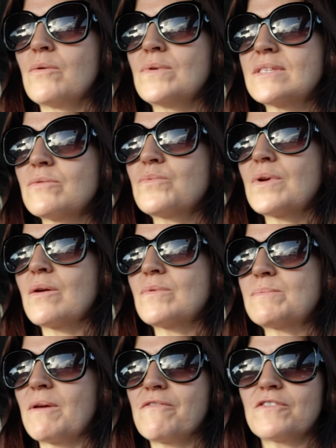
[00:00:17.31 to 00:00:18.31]
It
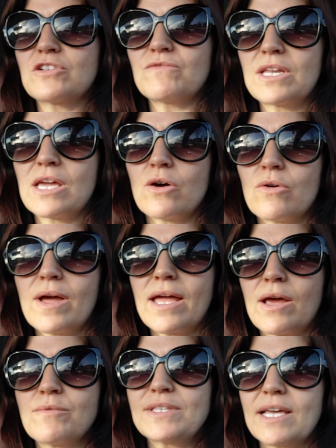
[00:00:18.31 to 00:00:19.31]
was my first video,
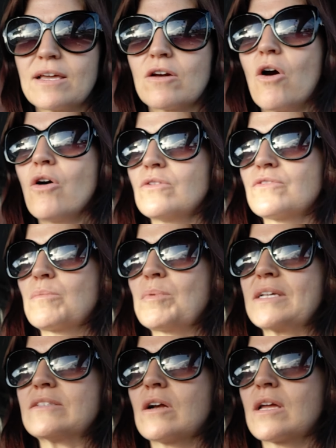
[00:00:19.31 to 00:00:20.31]
and I was like all over the
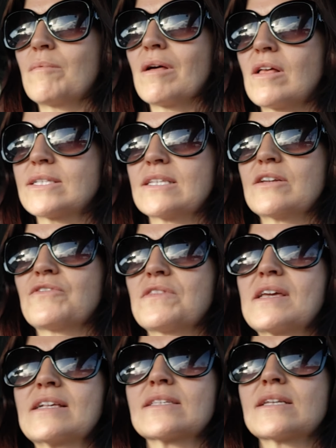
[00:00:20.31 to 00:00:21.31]
place talking about lots of different
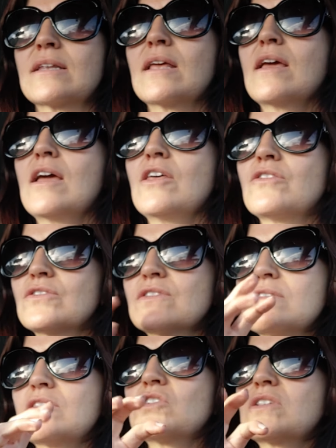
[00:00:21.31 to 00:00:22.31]
things. And
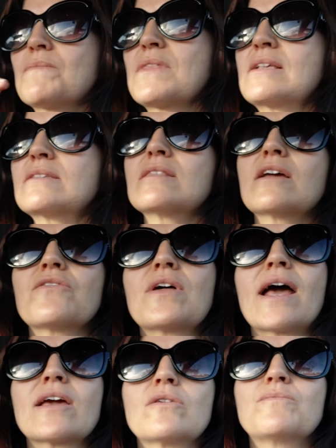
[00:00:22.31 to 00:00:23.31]
there's some things in there that
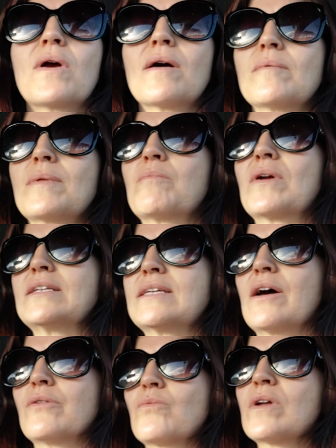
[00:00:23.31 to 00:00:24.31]
I could probably break
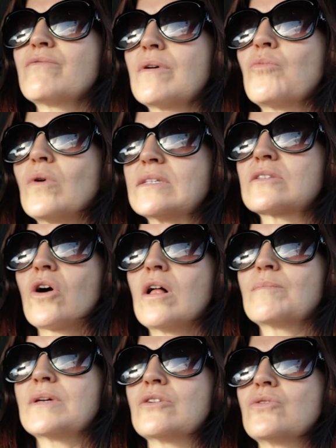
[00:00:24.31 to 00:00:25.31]
down. One of them was
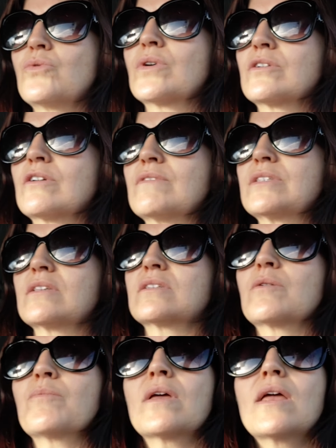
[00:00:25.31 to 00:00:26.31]
calming your nervous
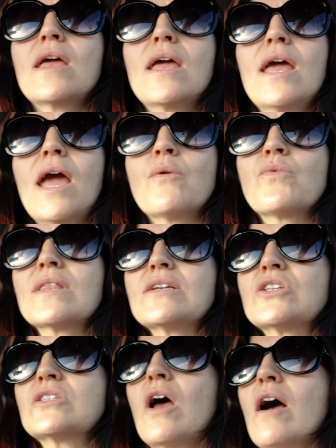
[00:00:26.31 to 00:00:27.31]
system, and really
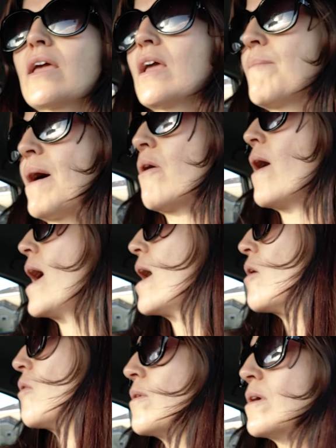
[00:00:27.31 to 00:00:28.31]
just talking about
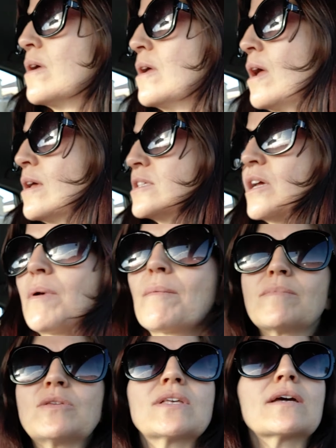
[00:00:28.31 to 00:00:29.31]
how. Sorry about
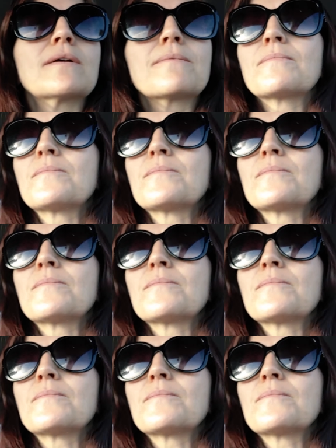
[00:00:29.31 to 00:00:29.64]
my music.